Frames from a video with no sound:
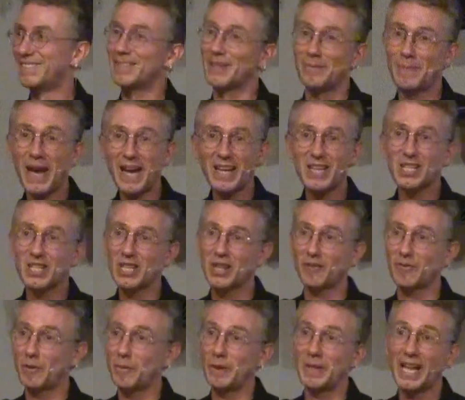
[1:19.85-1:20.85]

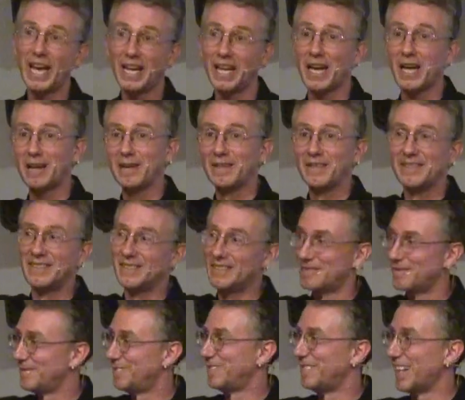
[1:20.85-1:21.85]
of a banana,
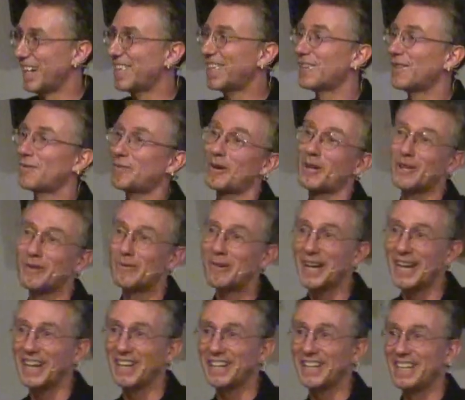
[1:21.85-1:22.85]
I can throw it
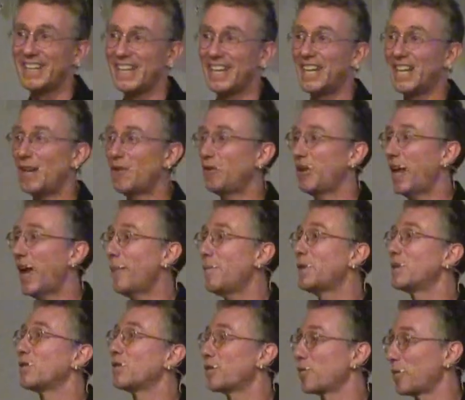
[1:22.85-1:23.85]
away, and I feel
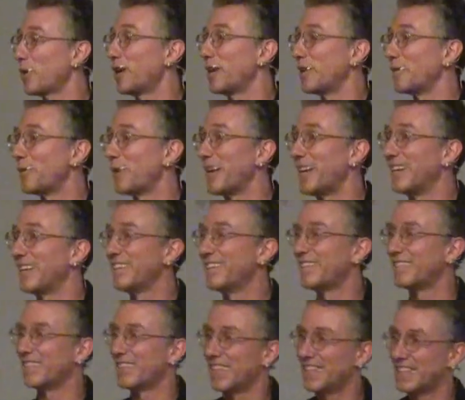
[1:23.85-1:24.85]
happy to throw it away,
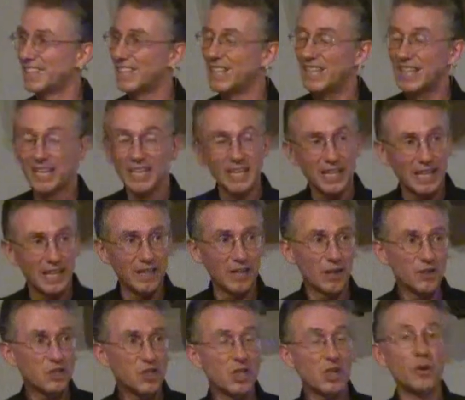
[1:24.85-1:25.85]
right? And
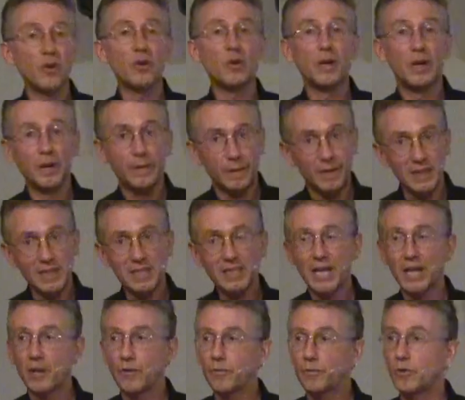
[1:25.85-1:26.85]
also, this
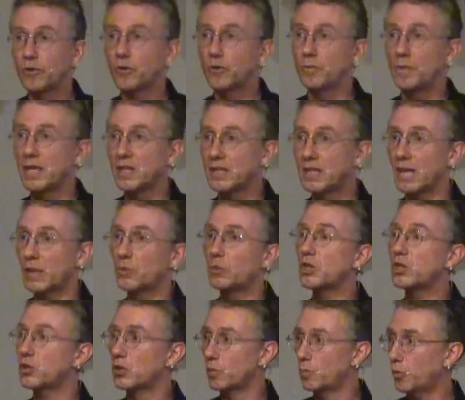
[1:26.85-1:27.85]
kind of food means that
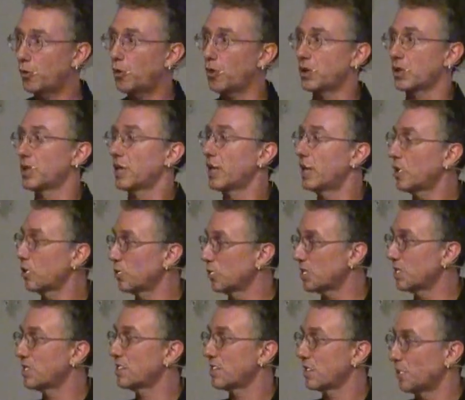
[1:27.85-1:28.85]
we support
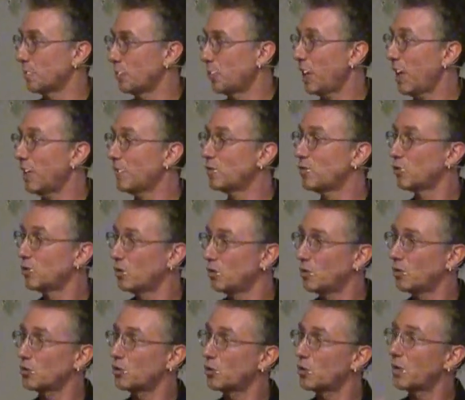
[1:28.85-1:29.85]
ecosystem. We have
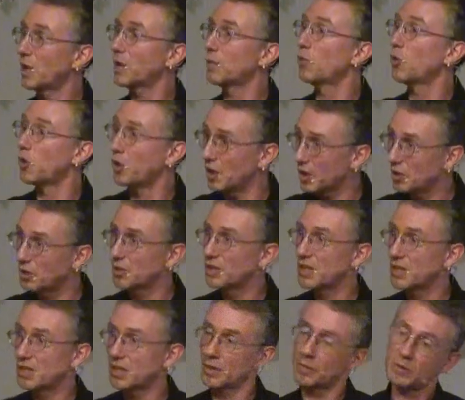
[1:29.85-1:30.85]
to create more
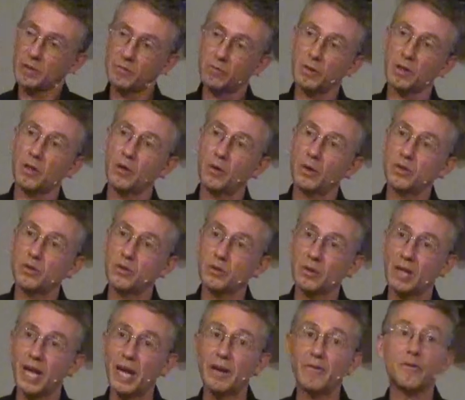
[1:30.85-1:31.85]
ecosystems if we go
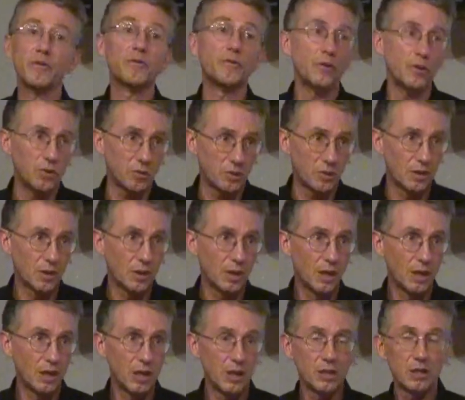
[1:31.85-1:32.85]
into live food.
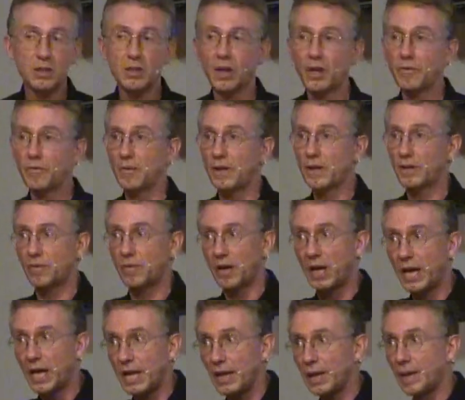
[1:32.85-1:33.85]
So I felt
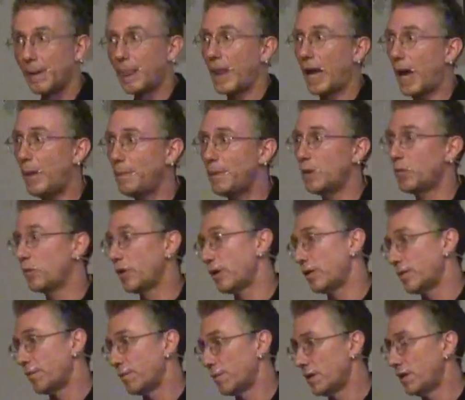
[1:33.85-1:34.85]
very happy
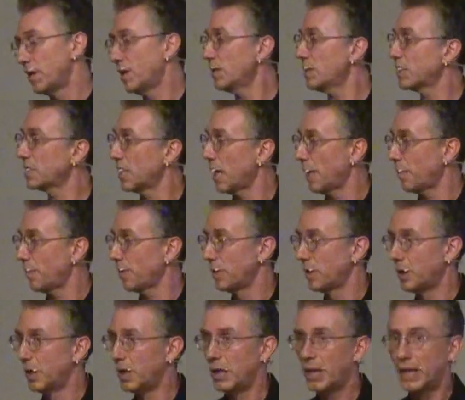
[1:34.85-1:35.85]
with this step.
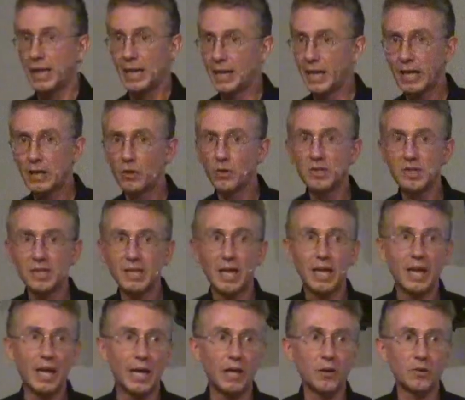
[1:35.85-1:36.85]
And I
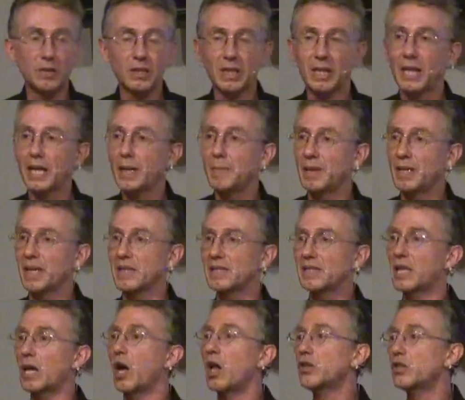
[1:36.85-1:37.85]
don't claim it
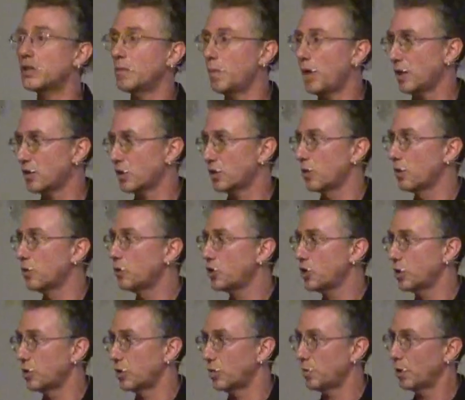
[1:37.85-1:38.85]
as the ultimate
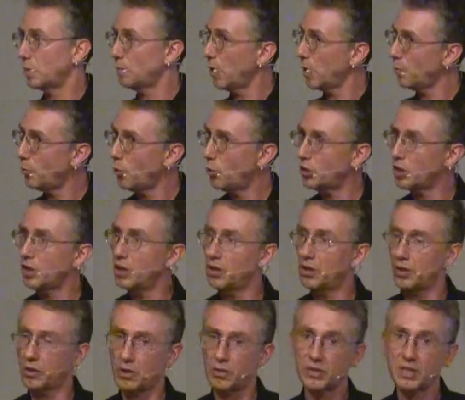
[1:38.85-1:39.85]
solution, but my point
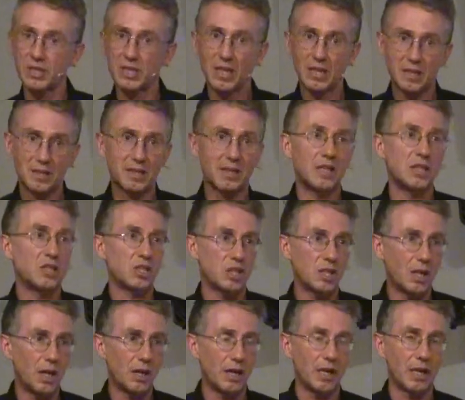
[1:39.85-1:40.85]
here consists in
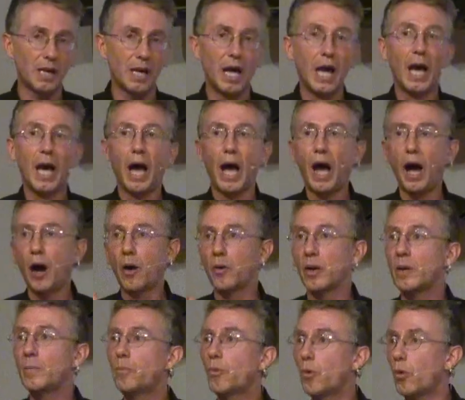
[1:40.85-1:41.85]
sharing
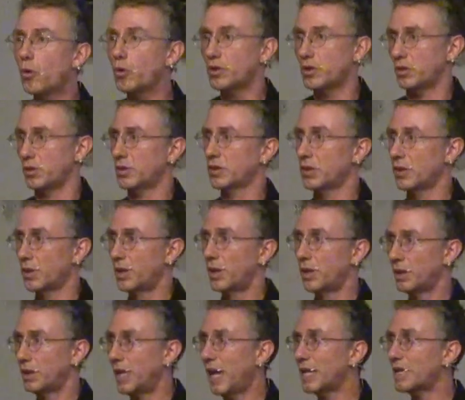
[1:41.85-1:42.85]
how important
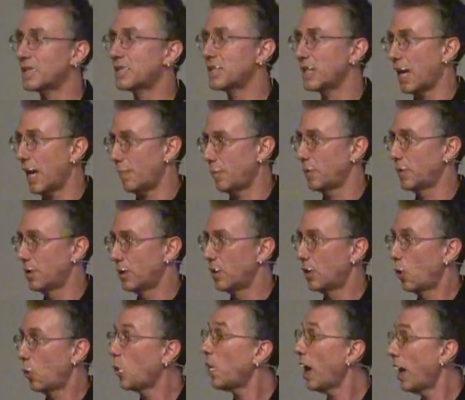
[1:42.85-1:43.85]
that step
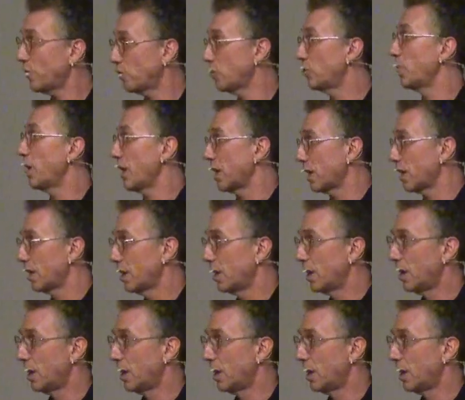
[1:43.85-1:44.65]
we have to make